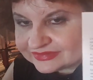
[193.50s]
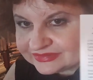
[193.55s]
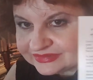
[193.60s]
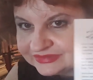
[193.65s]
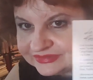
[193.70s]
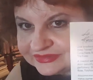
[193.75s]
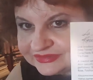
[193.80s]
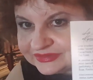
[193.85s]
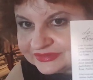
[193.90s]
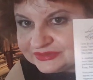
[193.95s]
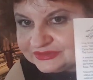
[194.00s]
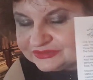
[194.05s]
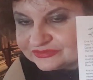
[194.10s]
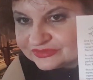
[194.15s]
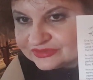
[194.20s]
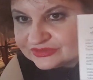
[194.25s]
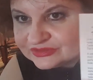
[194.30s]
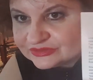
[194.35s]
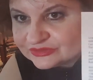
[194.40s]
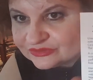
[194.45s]
See, it's a
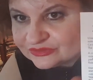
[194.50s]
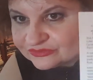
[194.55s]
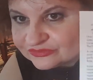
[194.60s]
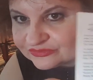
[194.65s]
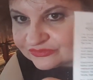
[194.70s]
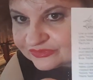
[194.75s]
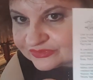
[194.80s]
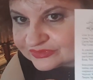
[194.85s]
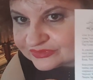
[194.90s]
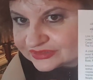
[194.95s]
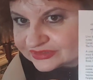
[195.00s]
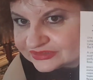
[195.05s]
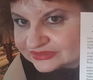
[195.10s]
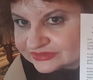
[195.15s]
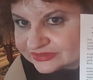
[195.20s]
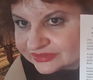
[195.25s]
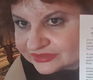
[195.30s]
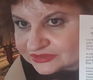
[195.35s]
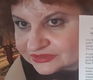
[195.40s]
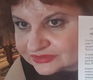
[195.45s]
difference of
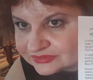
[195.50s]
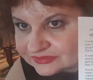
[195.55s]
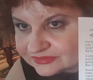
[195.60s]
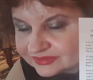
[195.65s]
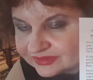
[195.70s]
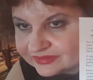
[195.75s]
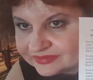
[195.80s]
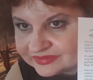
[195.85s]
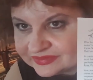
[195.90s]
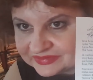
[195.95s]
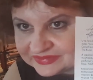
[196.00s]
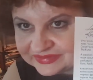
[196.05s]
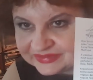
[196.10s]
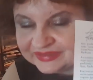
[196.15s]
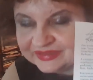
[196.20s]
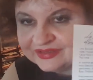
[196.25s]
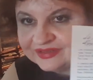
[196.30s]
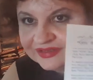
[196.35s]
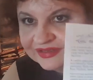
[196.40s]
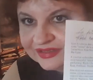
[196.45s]
translation.
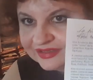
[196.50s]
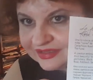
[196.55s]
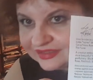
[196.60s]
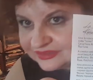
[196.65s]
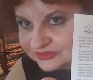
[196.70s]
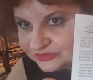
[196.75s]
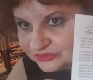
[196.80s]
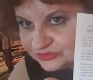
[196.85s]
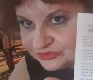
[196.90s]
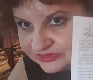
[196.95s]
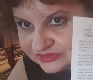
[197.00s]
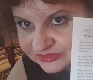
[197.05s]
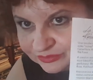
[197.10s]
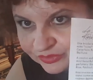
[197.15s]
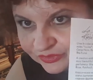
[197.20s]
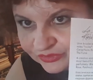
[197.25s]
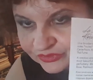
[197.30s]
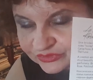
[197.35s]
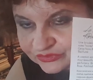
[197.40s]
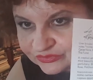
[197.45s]
I do this
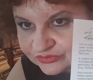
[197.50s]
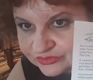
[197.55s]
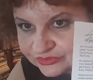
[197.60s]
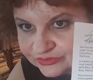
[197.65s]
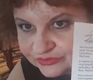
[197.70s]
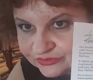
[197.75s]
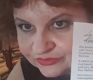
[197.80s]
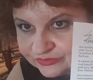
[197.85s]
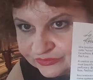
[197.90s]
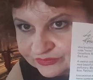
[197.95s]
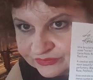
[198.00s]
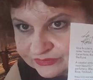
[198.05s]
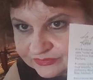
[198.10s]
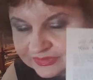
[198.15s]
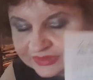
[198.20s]
both for you.